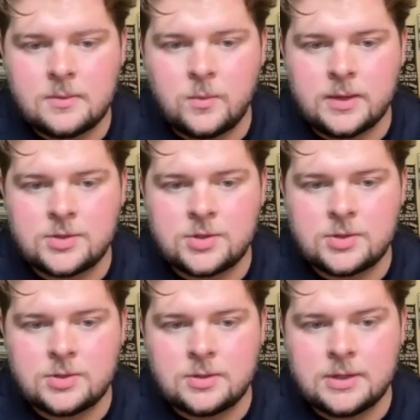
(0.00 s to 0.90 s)

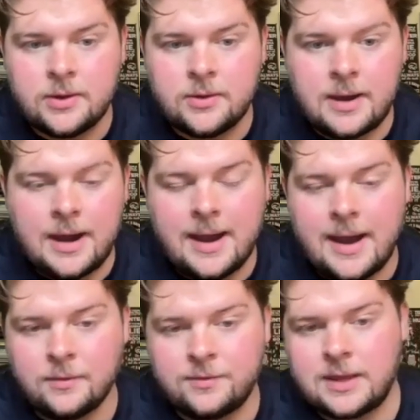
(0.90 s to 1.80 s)
which you know I,
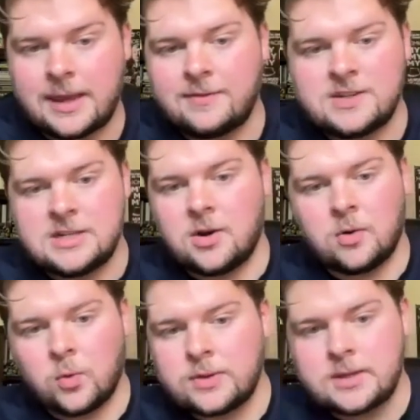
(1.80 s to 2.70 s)
I don't think
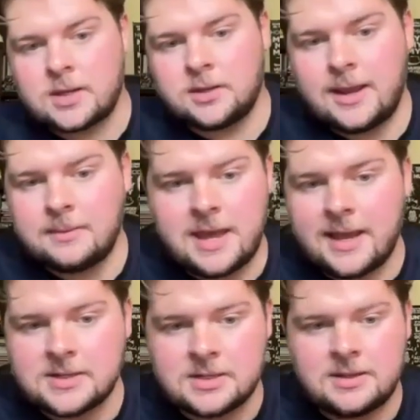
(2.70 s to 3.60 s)
FTR or the Acclaimed
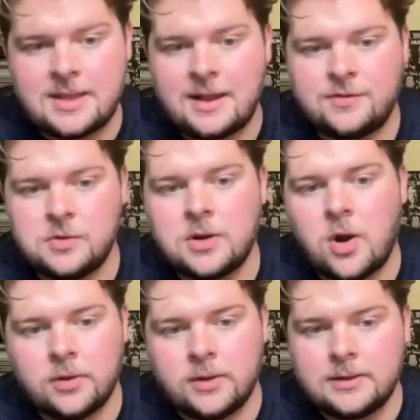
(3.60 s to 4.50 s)
exited that feud at
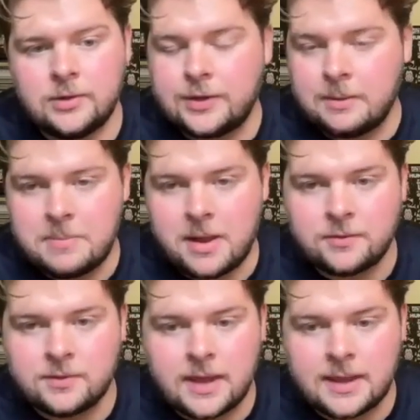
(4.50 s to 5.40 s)
all in looking better
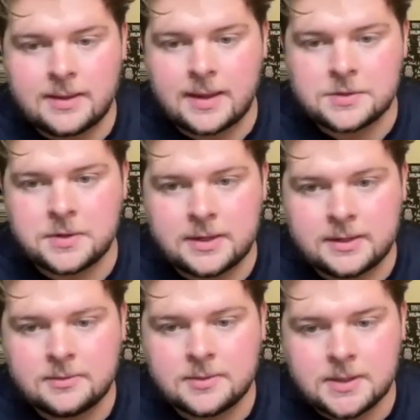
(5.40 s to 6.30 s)
than they entered it.
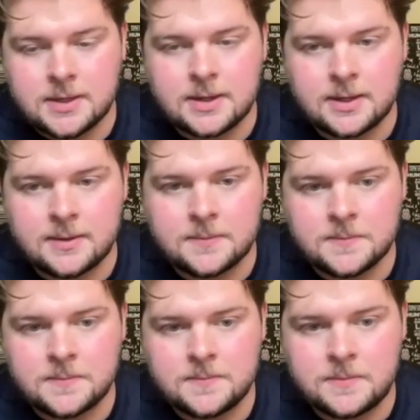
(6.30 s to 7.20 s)

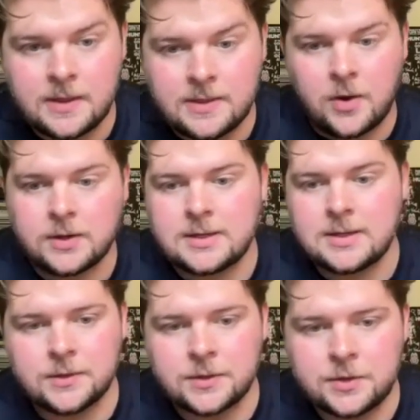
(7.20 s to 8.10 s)
Um, and they already
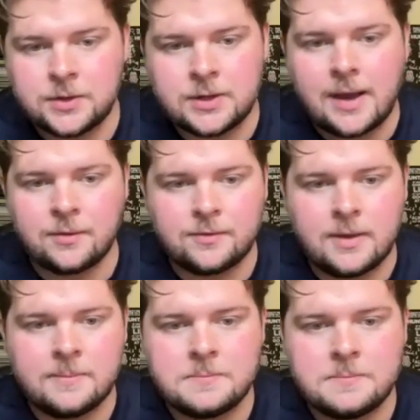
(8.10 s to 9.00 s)
didn't look good, either of
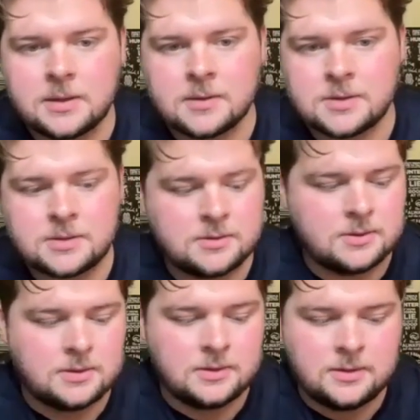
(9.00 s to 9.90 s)
them, because
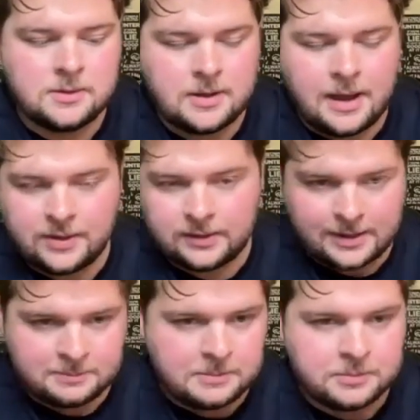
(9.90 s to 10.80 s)
I think a
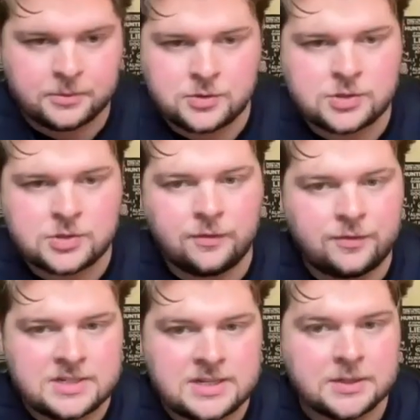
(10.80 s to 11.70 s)
lot of people are just so
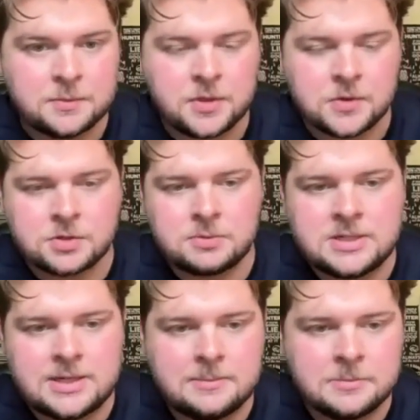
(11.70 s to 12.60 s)
fatigued with those three
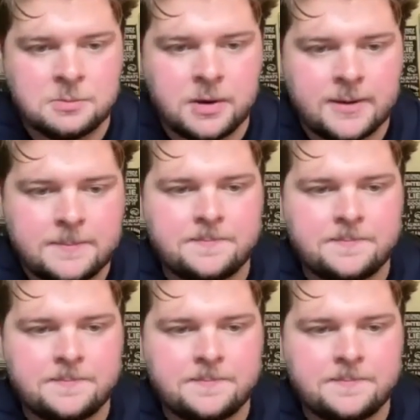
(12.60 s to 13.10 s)
teams. But